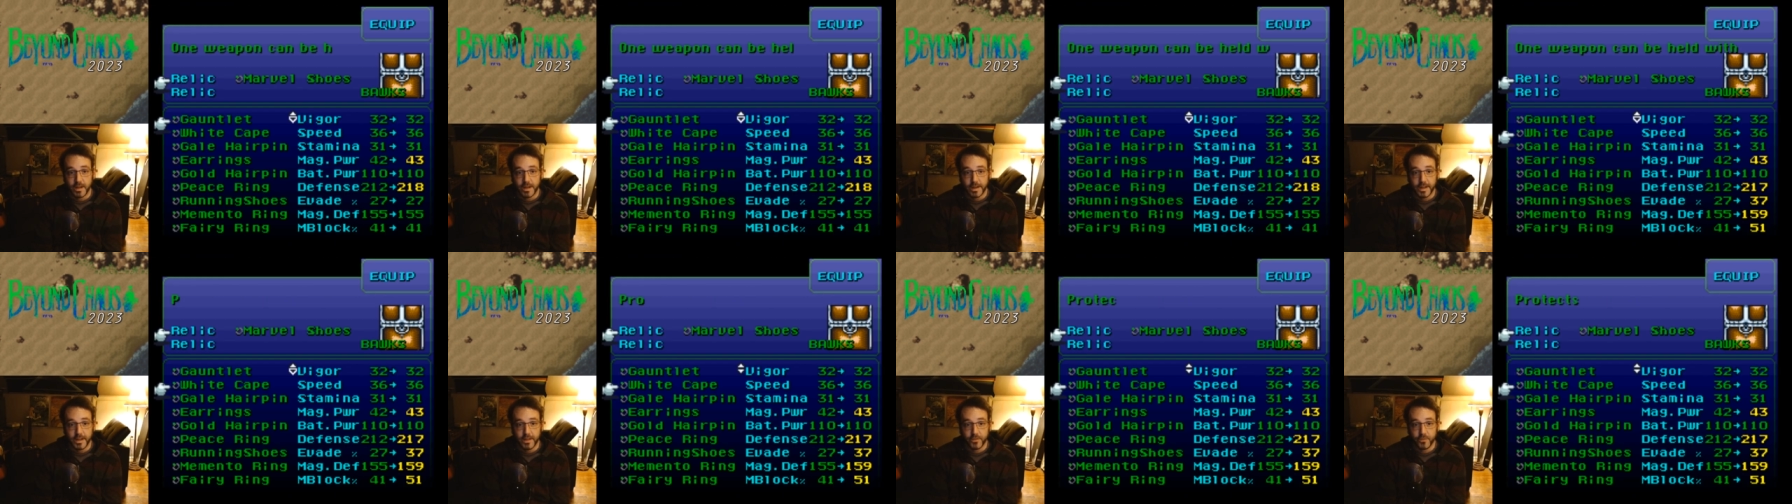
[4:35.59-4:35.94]

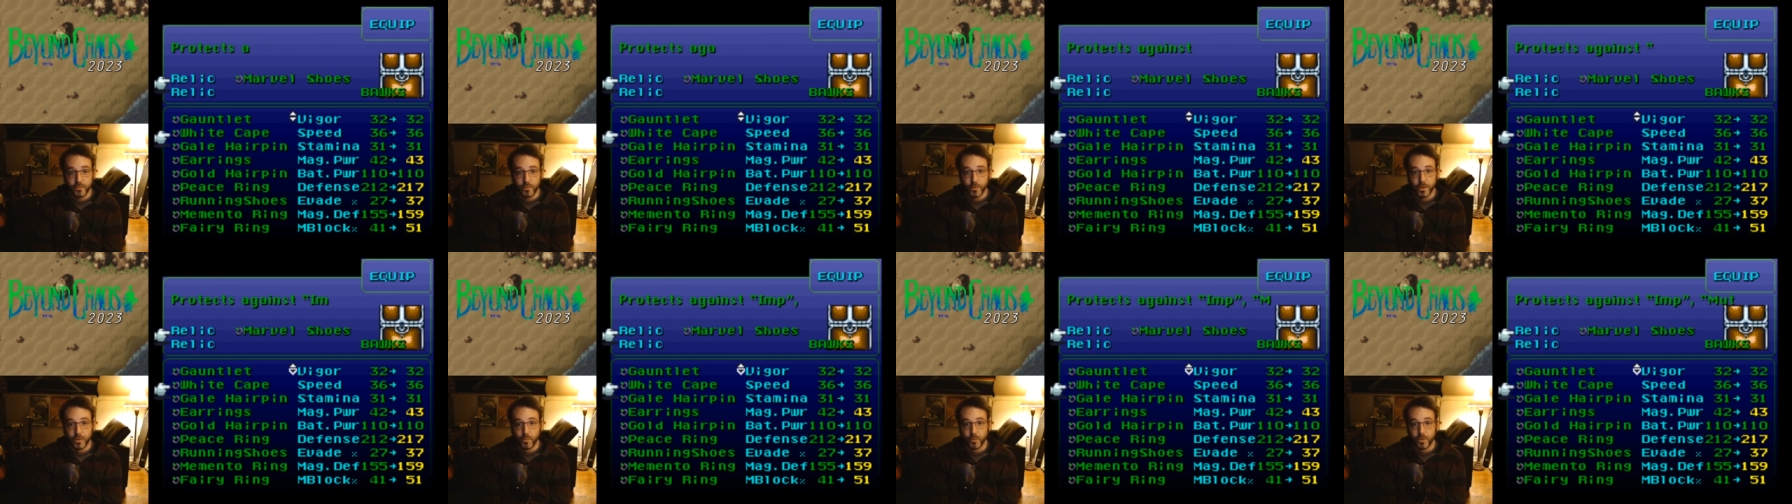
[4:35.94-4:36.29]
I
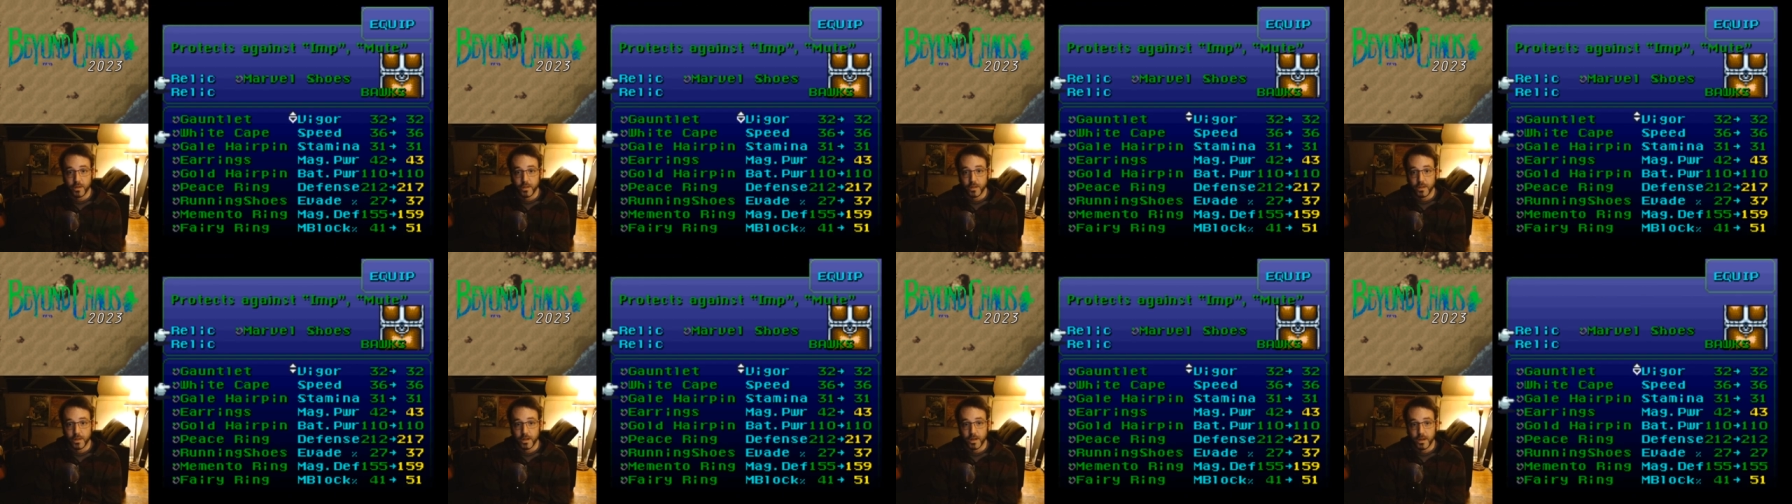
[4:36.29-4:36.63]
guess we
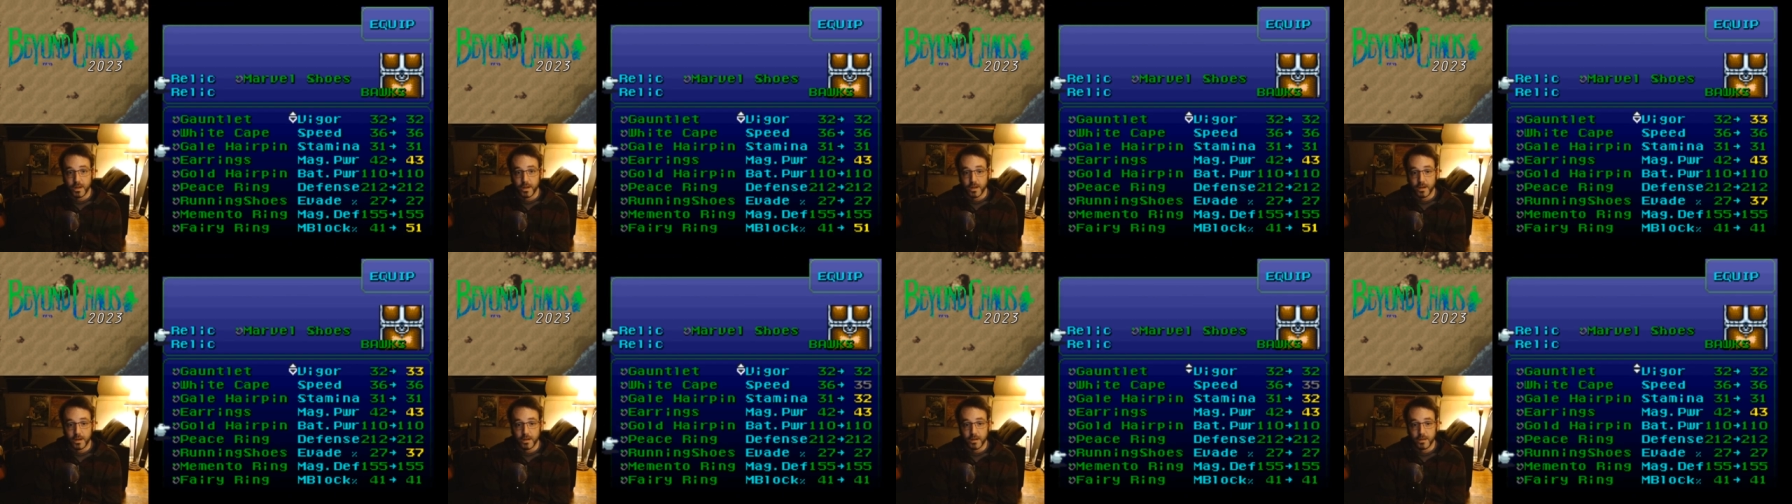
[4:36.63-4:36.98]
will,
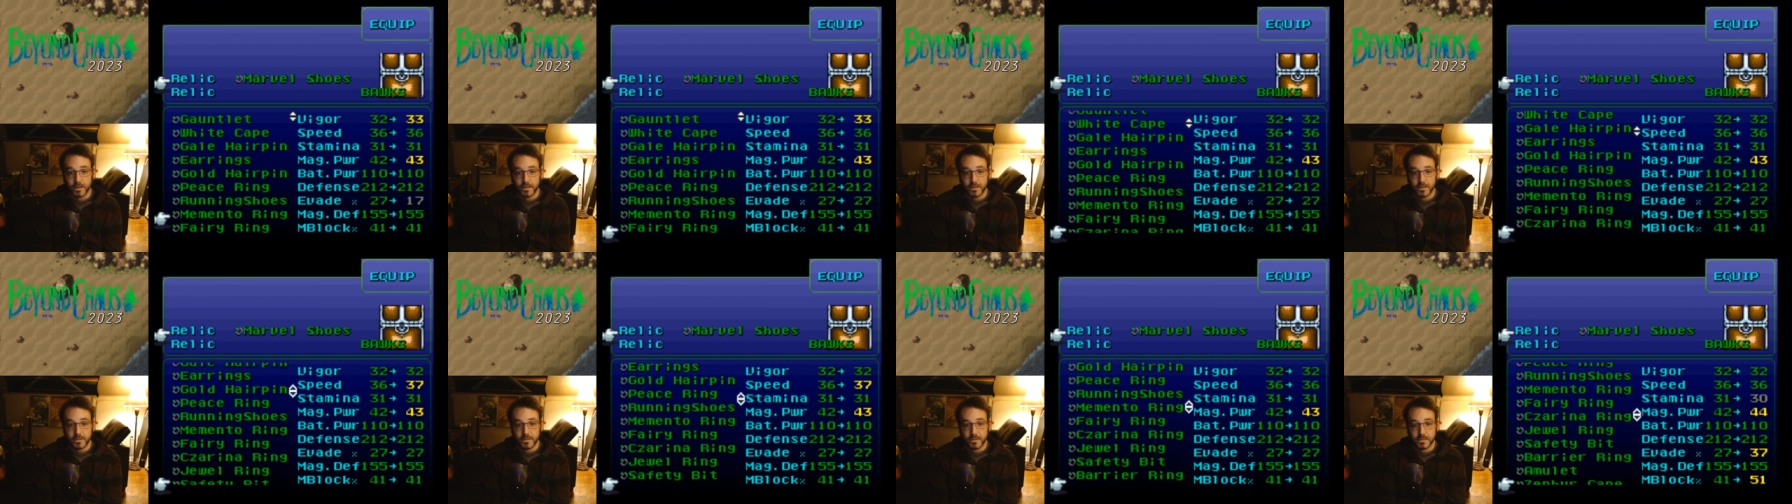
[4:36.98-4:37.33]

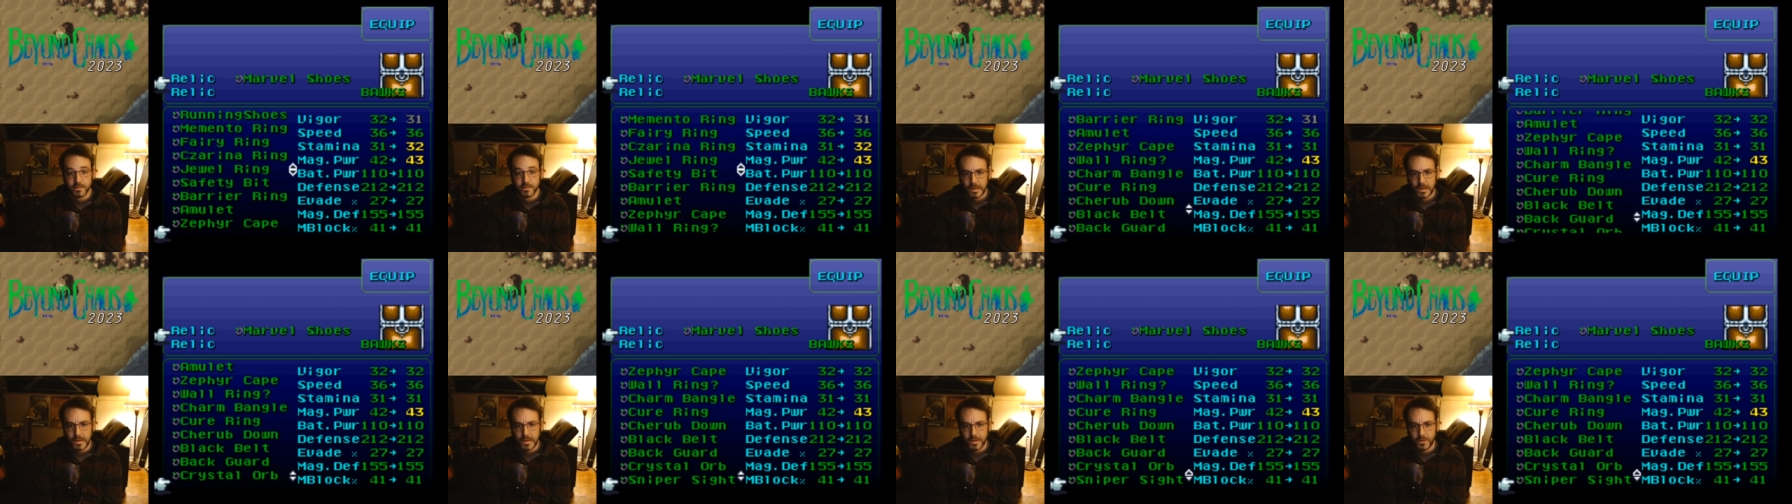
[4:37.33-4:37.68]
I
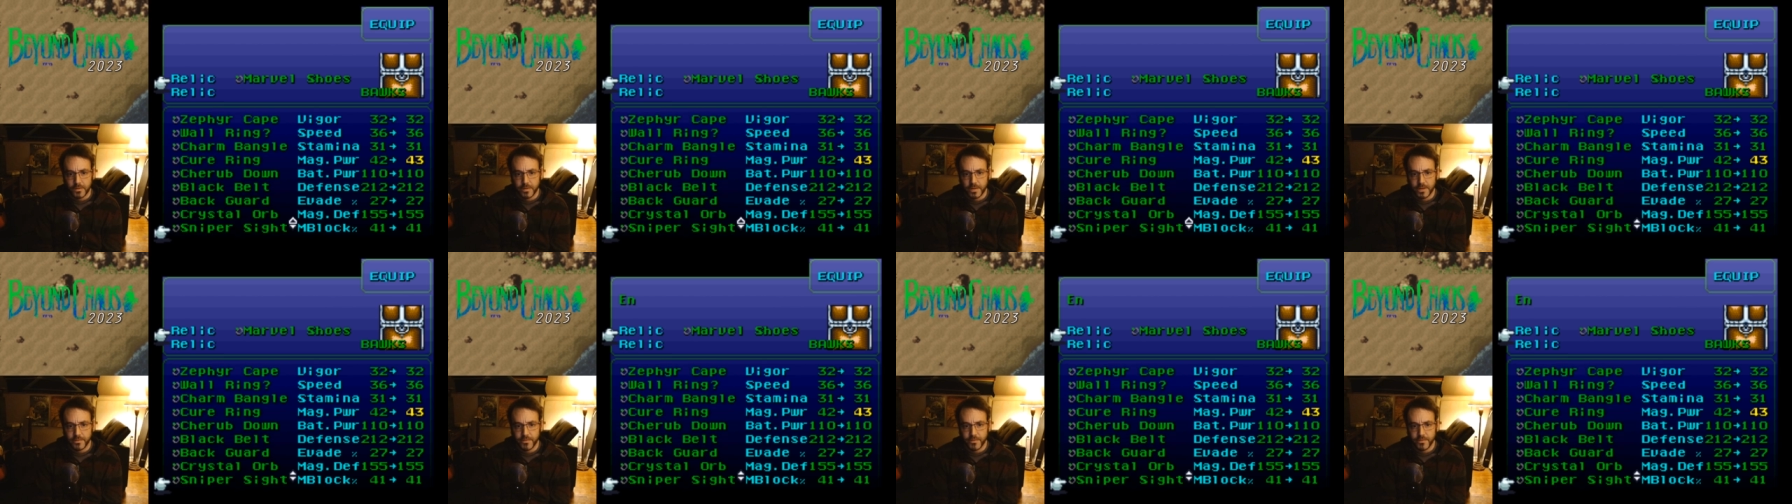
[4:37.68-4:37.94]
don't